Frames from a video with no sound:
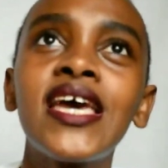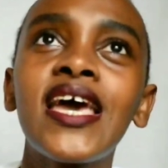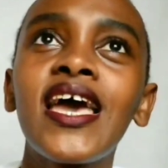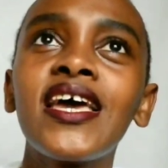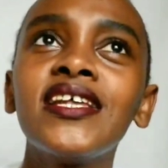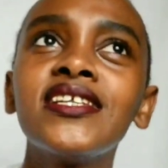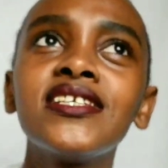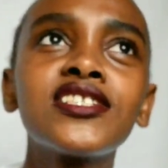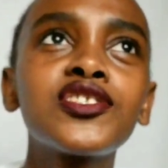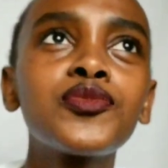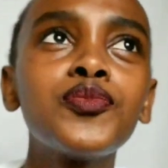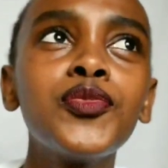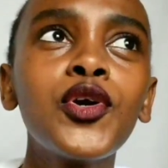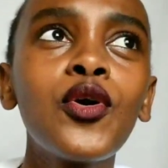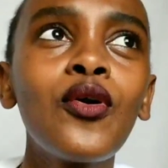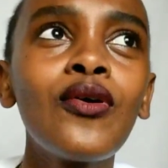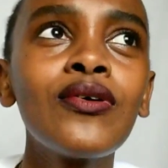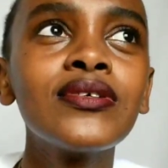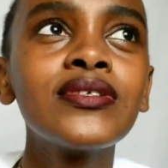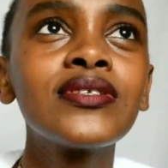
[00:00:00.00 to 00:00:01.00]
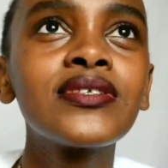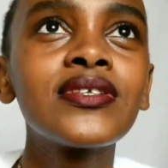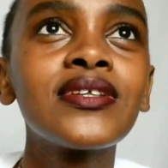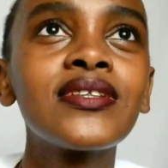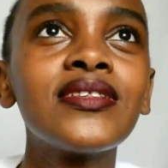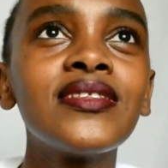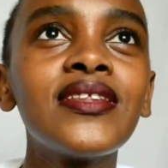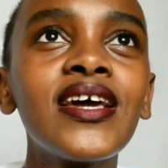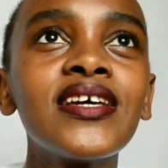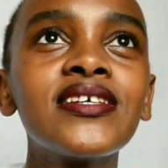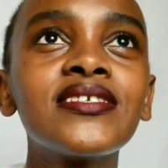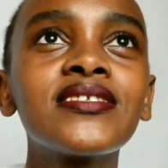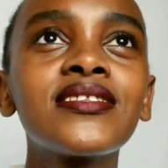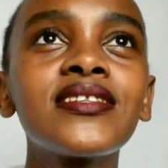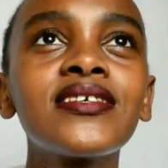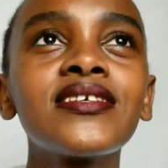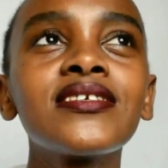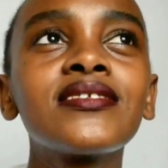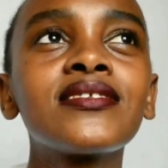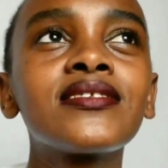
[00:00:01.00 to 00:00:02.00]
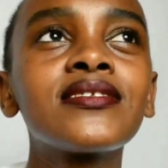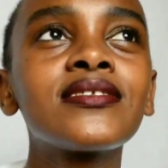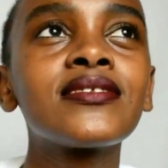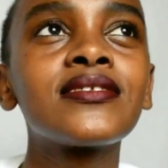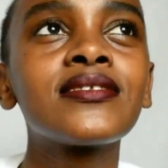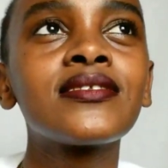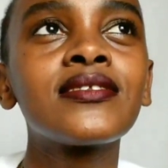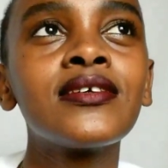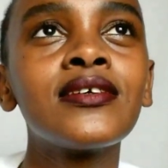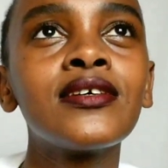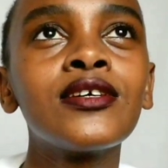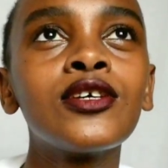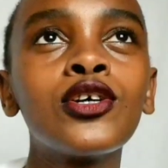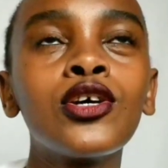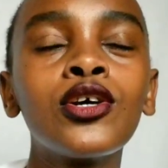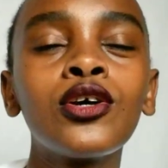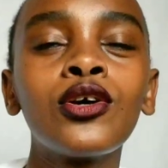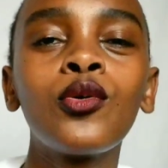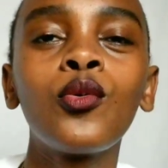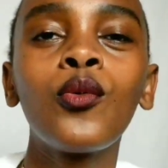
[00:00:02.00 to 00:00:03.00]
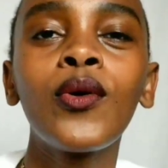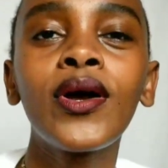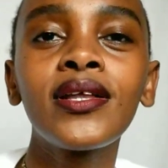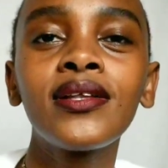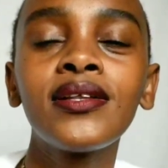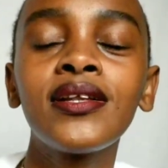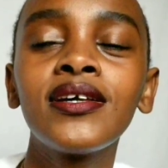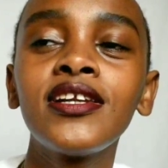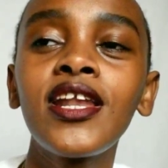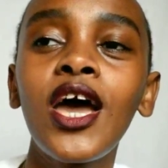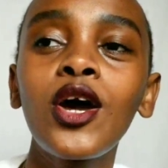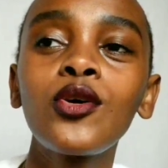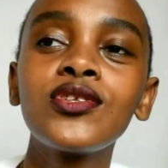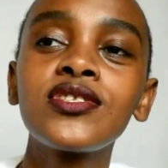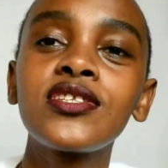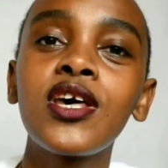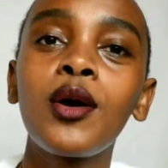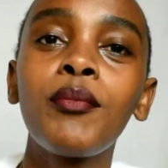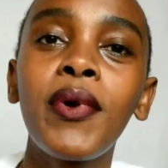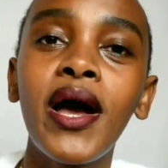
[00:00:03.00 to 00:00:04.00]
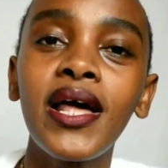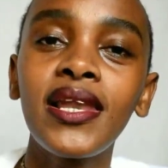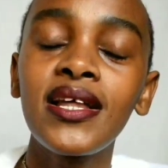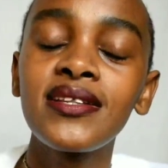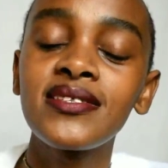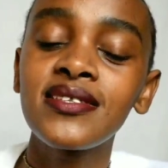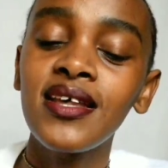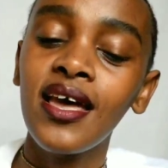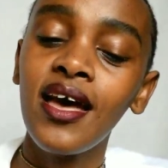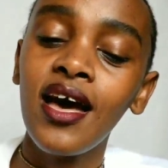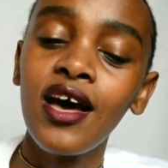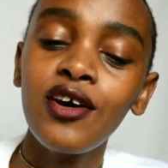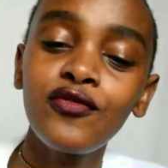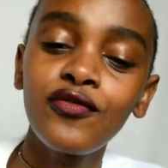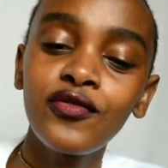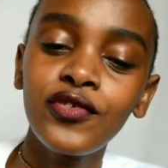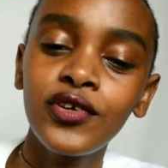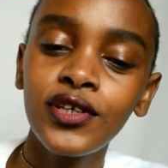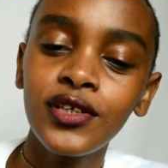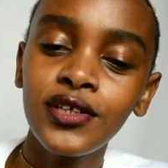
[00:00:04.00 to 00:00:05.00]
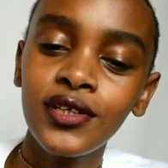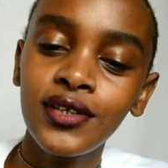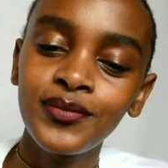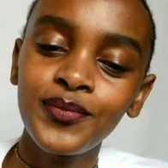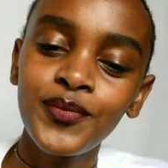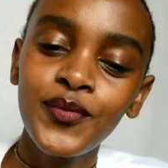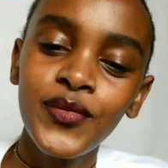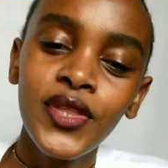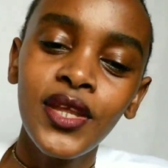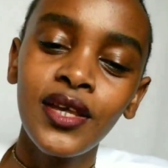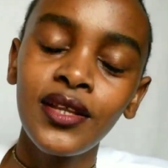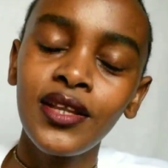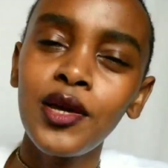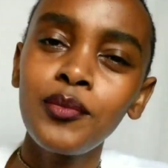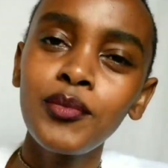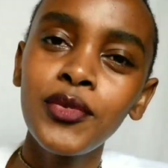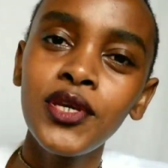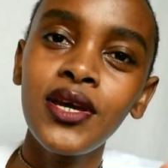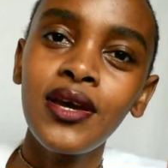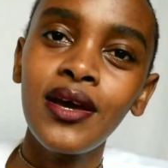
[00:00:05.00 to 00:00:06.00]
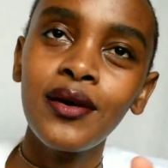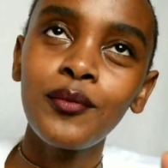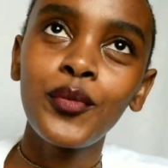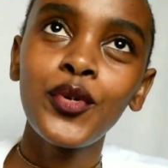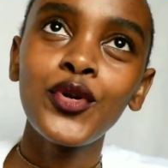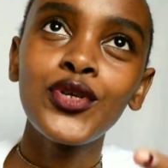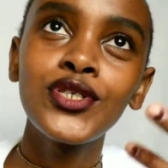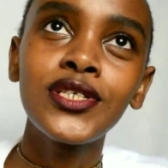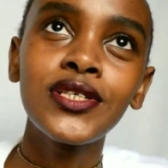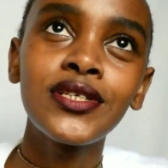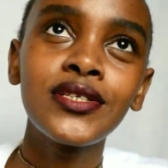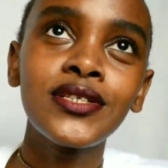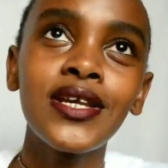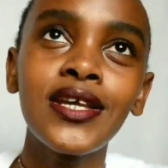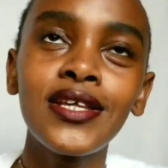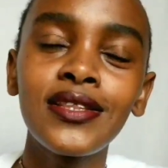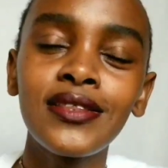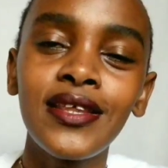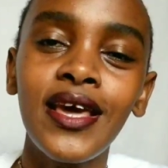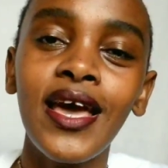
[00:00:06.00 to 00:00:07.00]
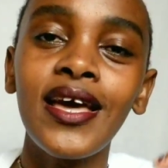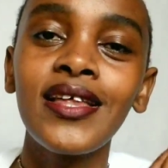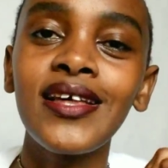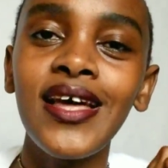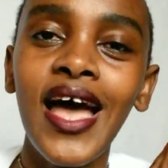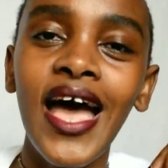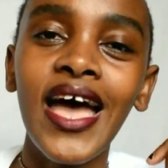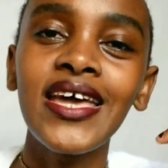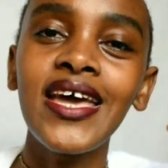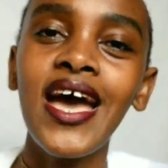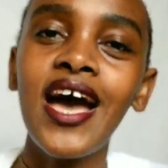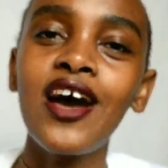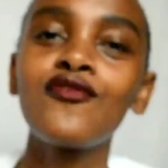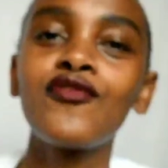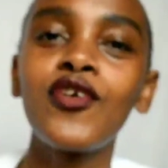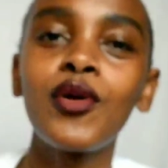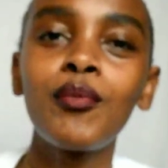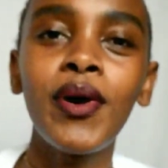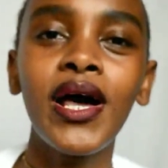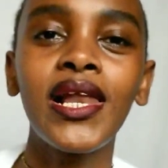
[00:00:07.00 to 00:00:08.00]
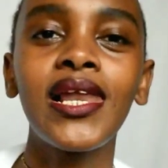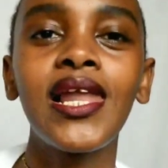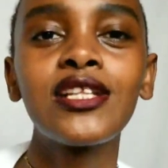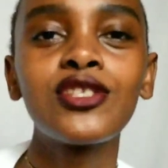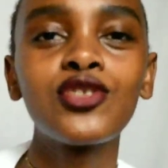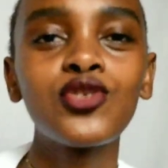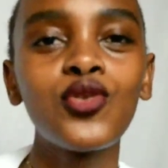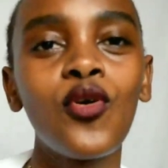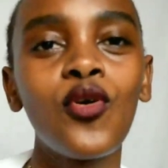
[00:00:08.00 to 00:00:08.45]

And it's because there is this, Well, now it's a balance. I have, let me put it in there, I have a balance